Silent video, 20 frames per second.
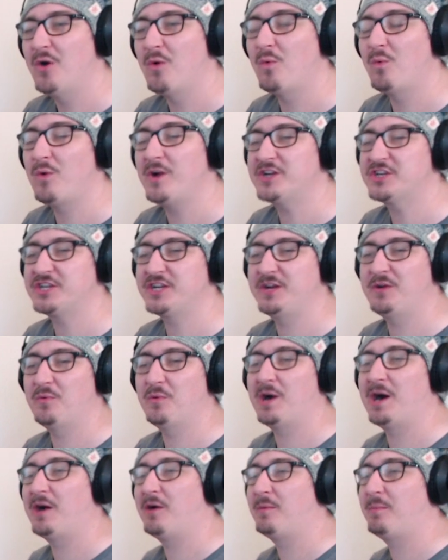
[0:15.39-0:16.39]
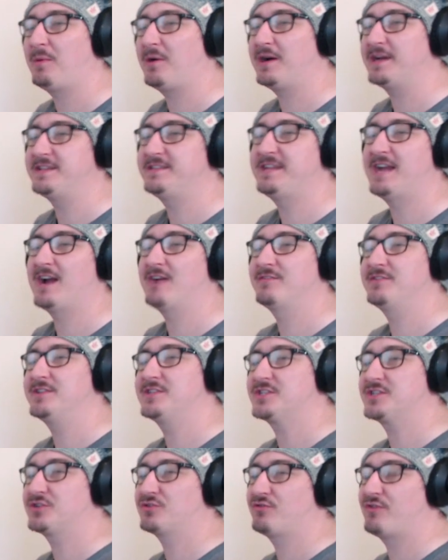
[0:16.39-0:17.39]
Wishing Well by
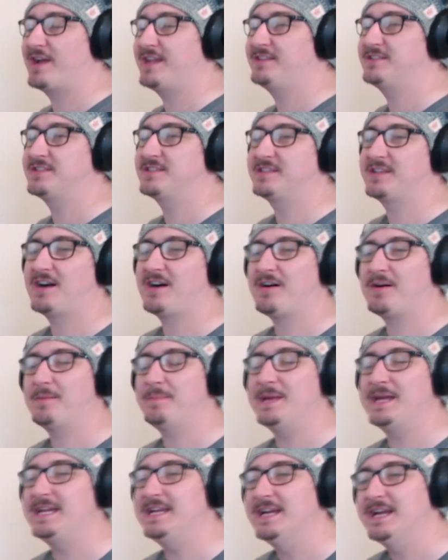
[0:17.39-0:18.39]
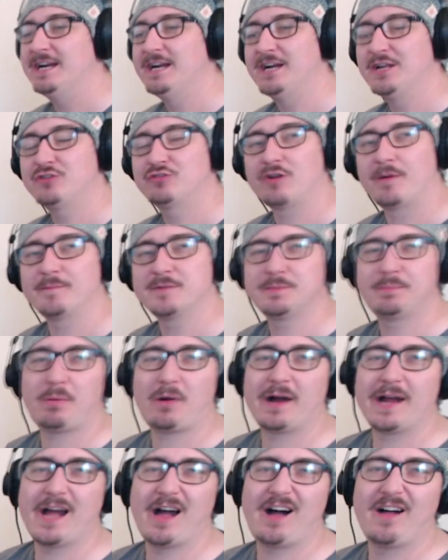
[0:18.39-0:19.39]
Terence Trent D'Arby, drums
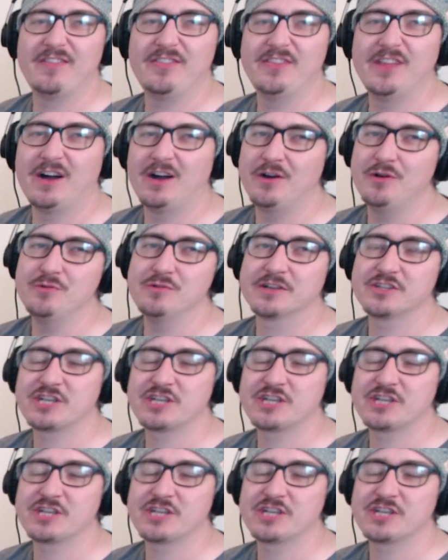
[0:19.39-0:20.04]
by unknown.